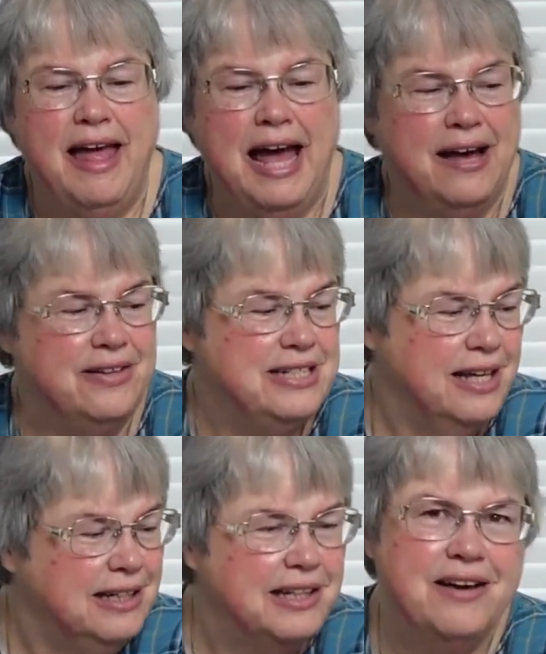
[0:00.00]
haven't
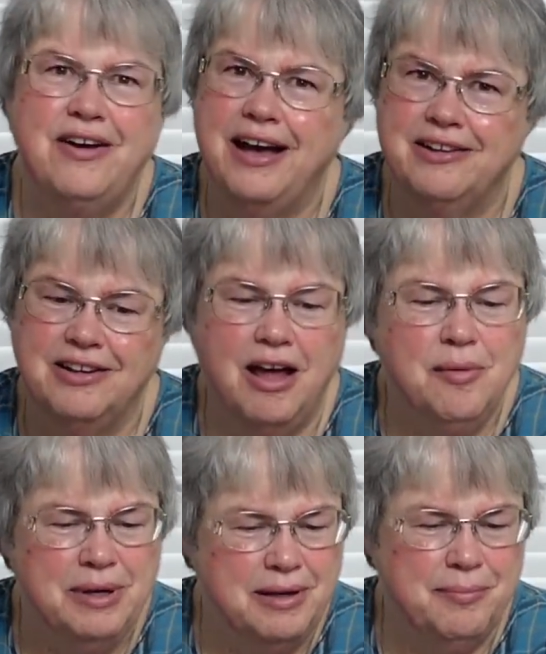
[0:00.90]
done a Lev
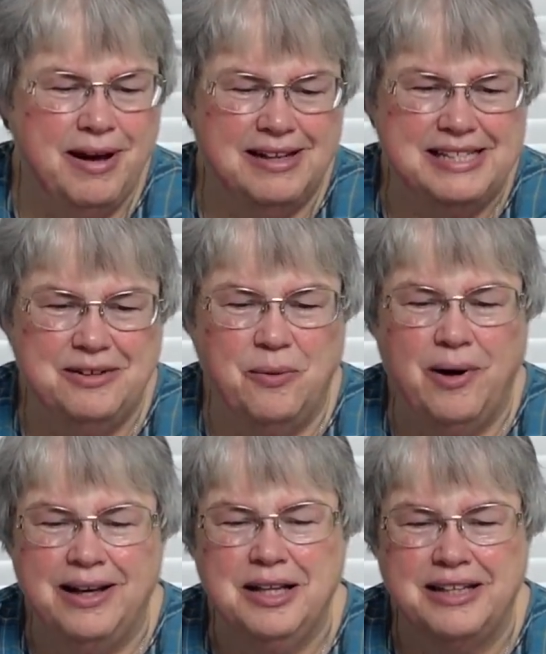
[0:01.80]
Haolam box in a
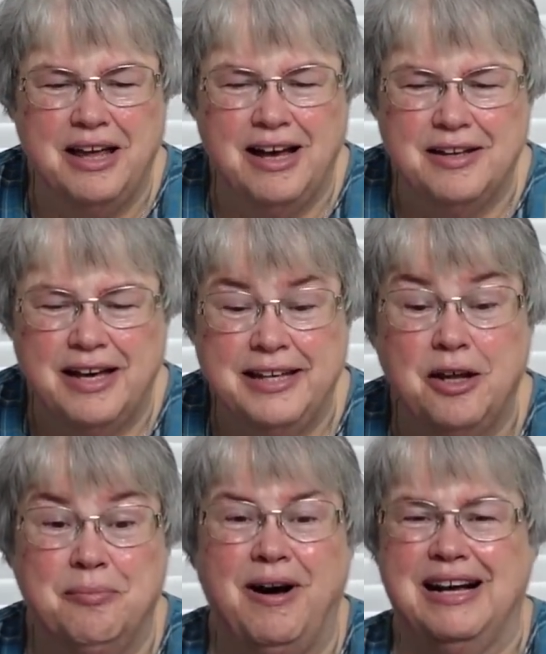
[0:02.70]
while, an, uh, an
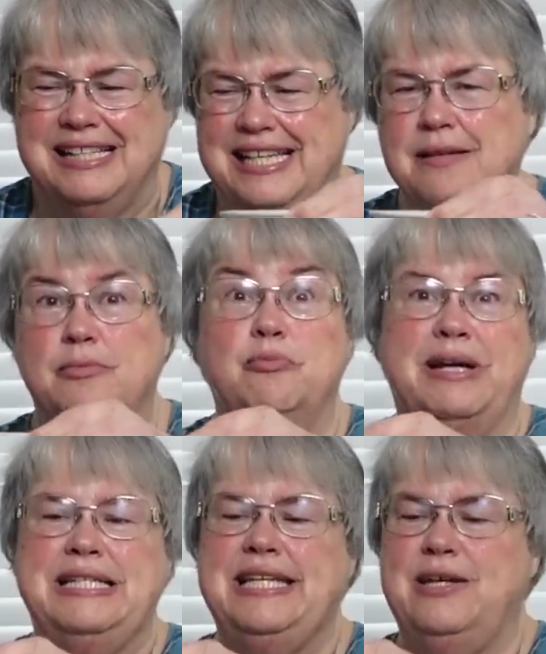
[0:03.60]
unboxing. Move my
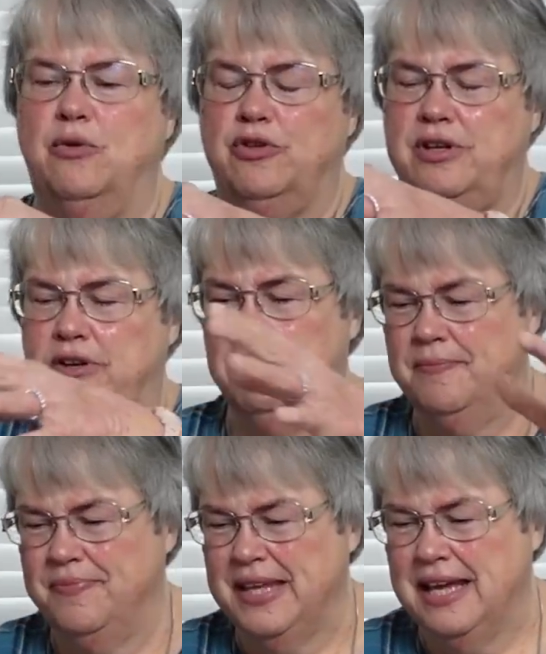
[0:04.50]
tea over
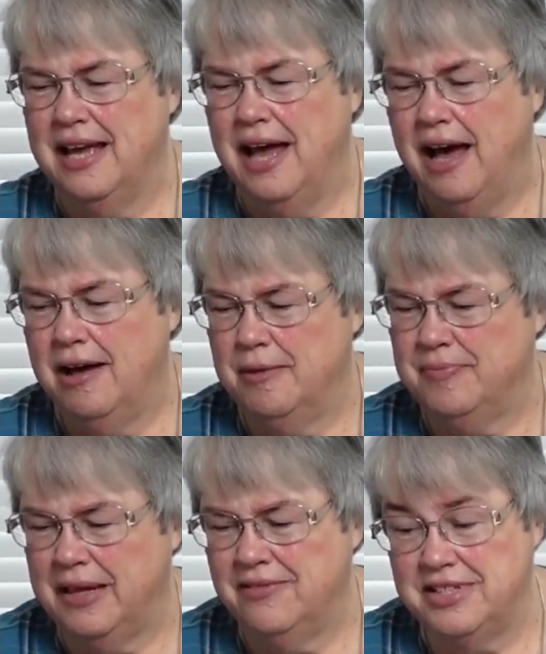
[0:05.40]
here.
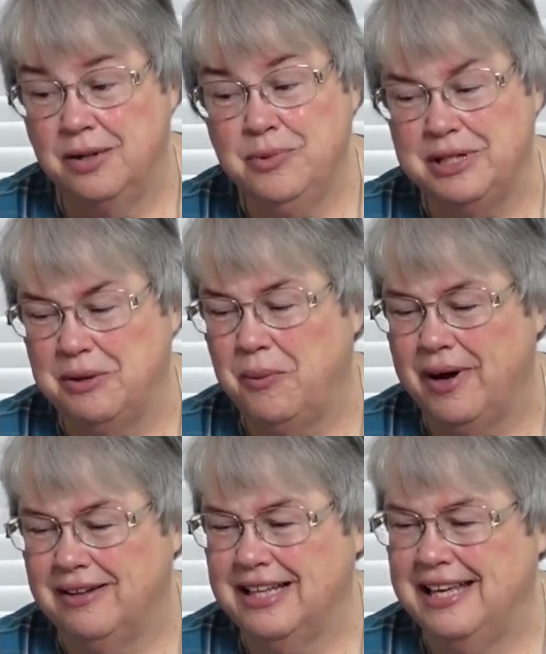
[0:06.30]
Um, I haven't done one in a
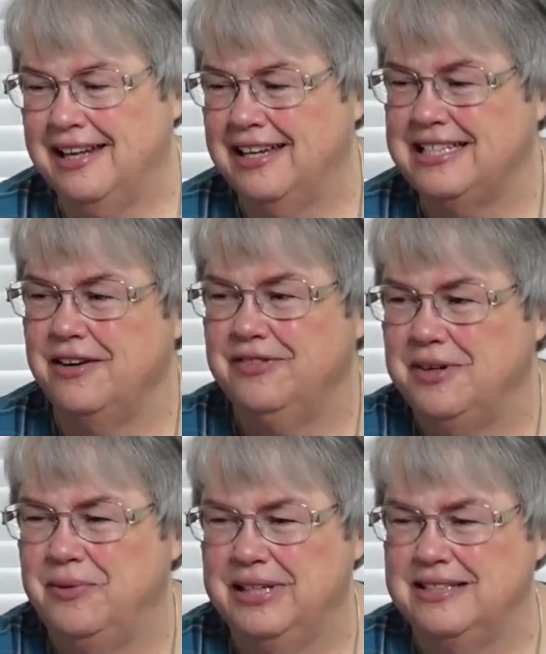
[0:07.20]
while, and I
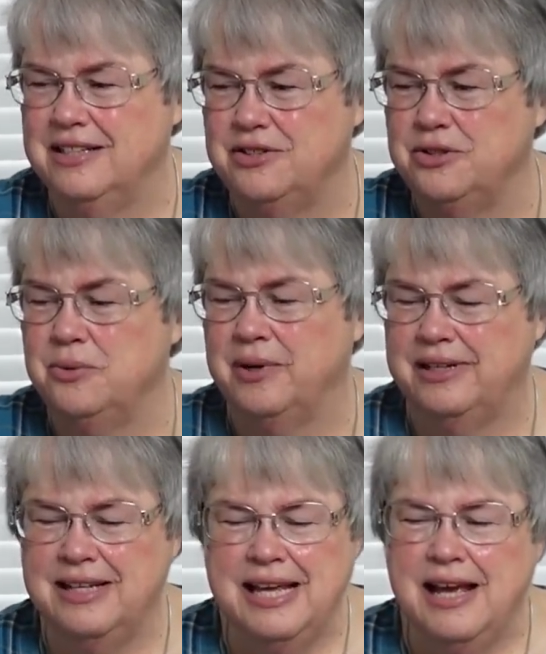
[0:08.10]
definitely wanted to do
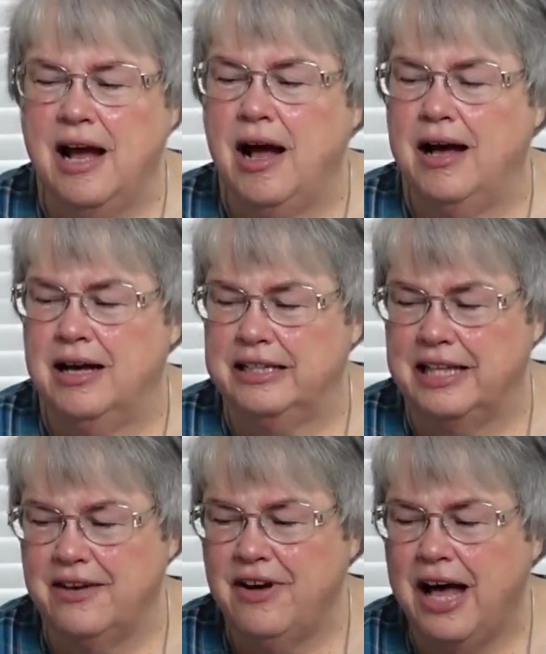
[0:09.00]
one. Uh,
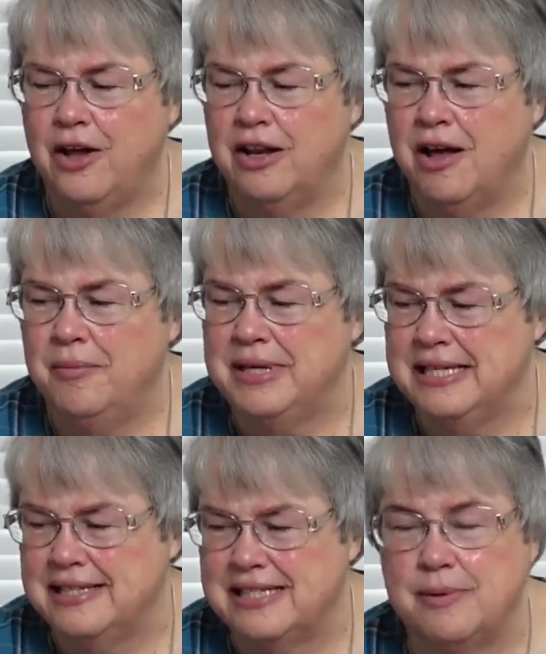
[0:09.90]
Lev Haolam
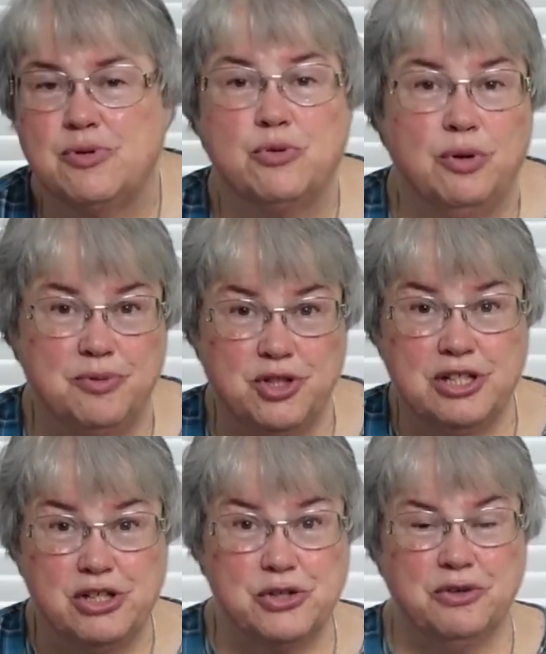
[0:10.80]
is a subscription
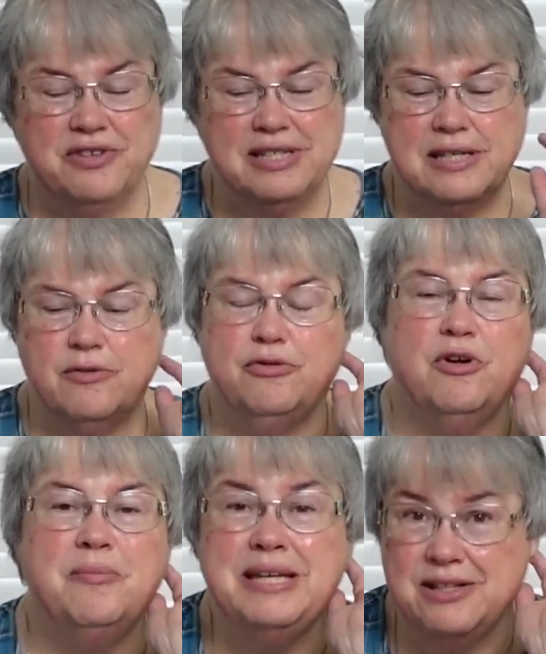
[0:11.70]
service
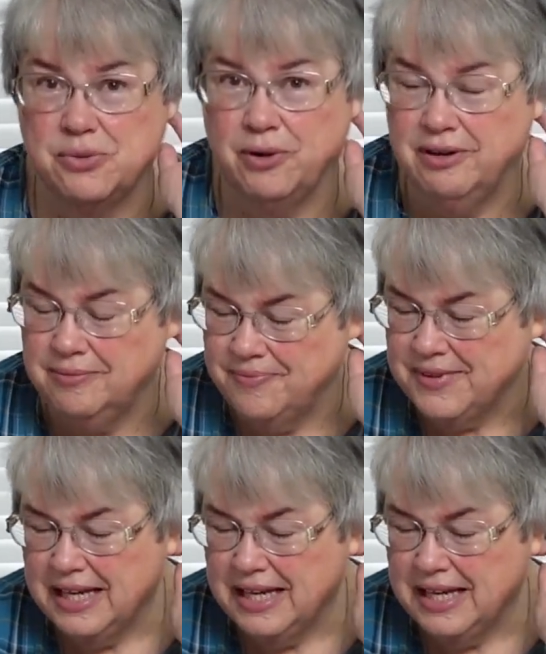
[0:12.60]
from Israel,